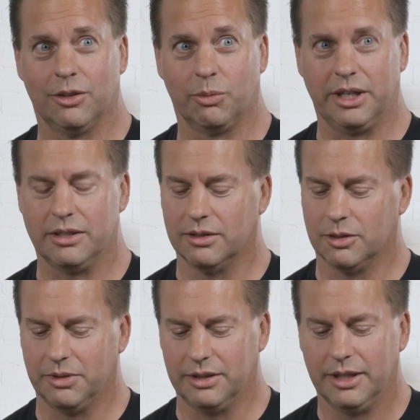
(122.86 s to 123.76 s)
the weeds a little
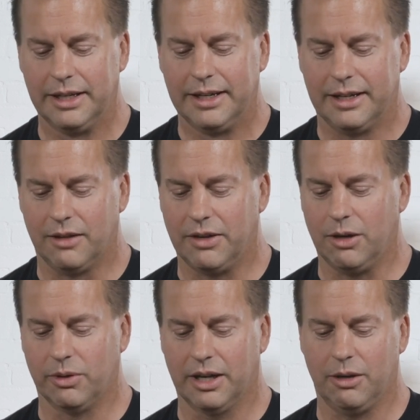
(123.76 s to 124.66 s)
bit of how
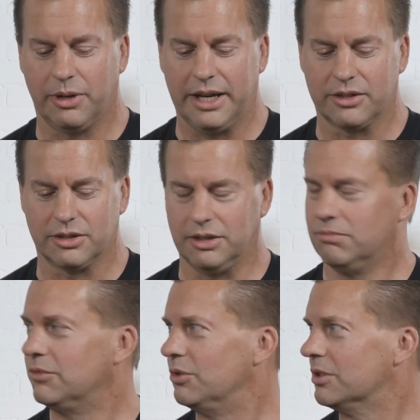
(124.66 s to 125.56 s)
we actually
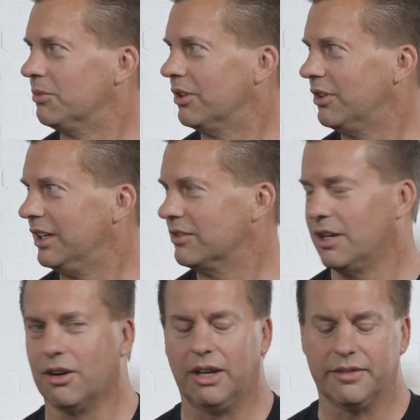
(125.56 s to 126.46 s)
do some of the things in
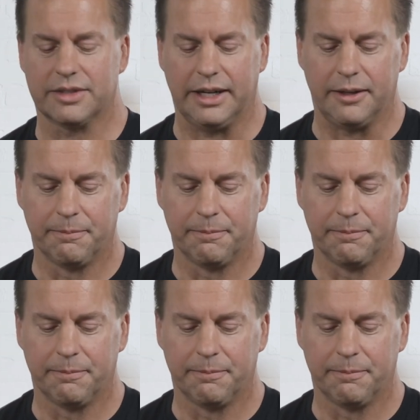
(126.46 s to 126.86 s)
our lifestyle.